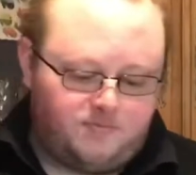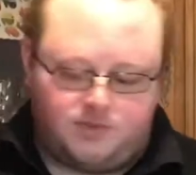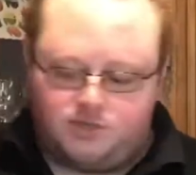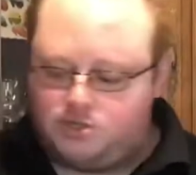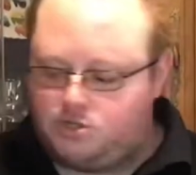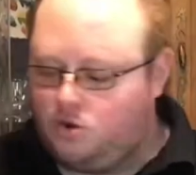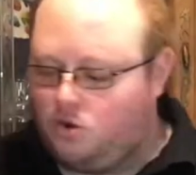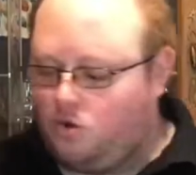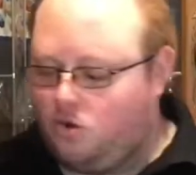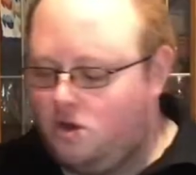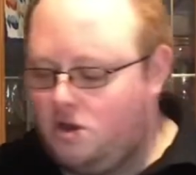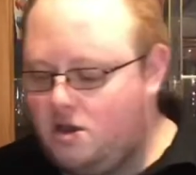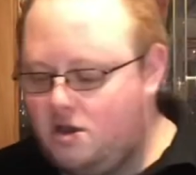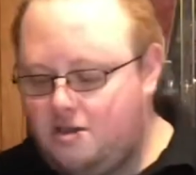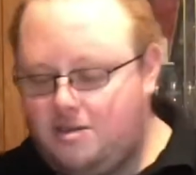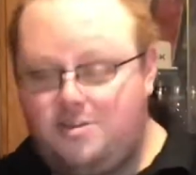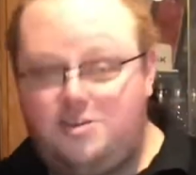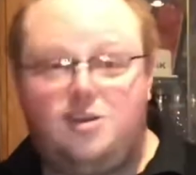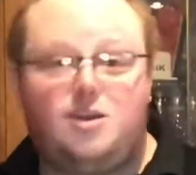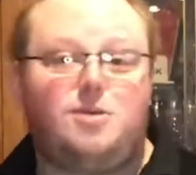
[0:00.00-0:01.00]
So
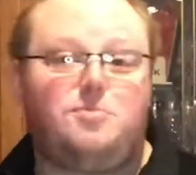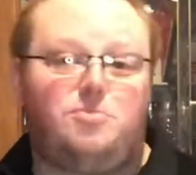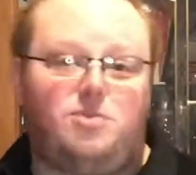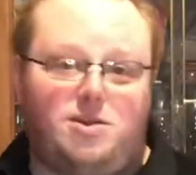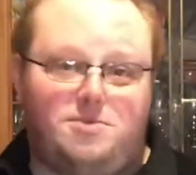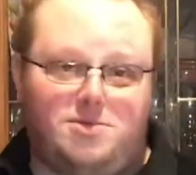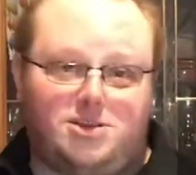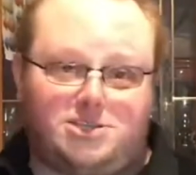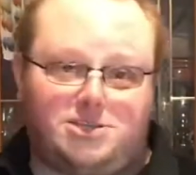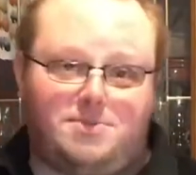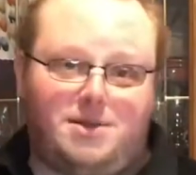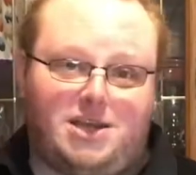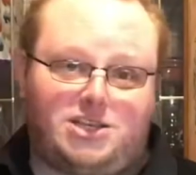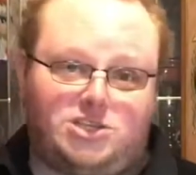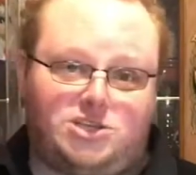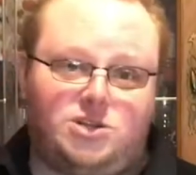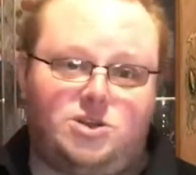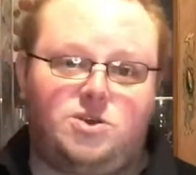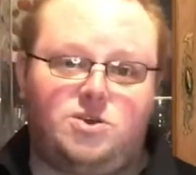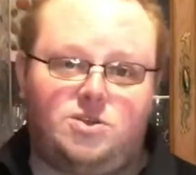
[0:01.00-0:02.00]
you can pretty much
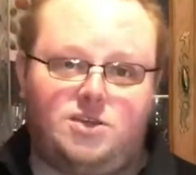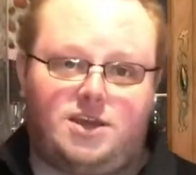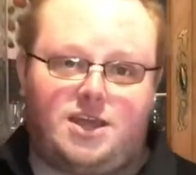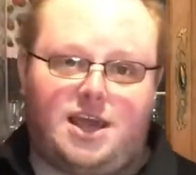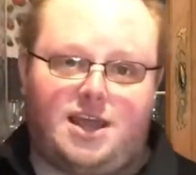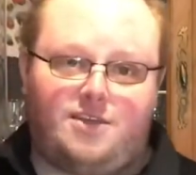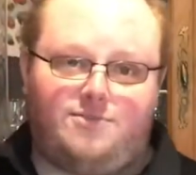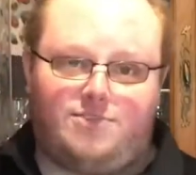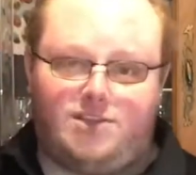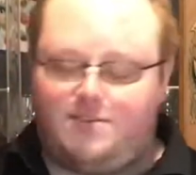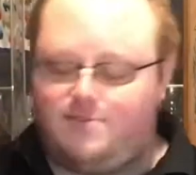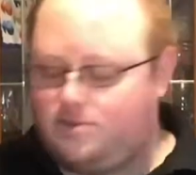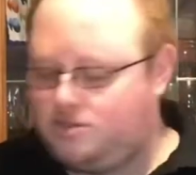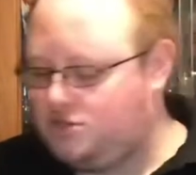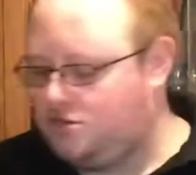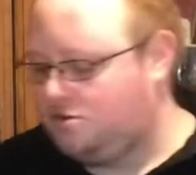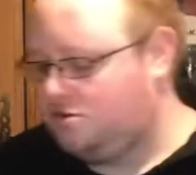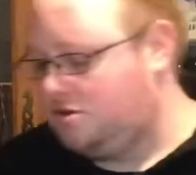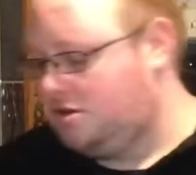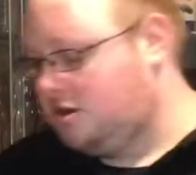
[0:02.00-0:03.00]
imagine the kind of flavours that
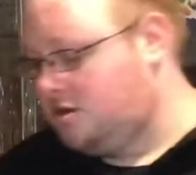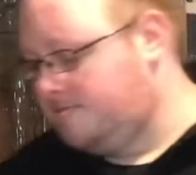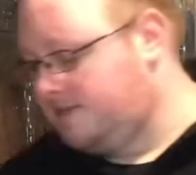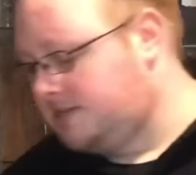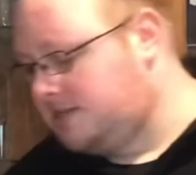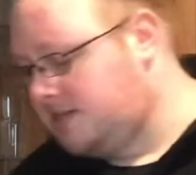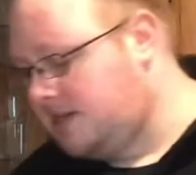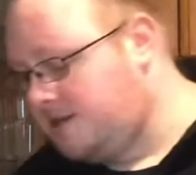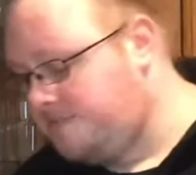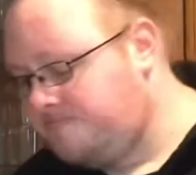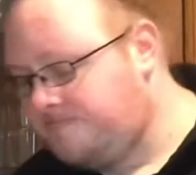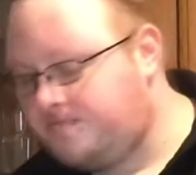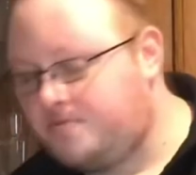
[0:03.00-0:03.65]
are going to come into that.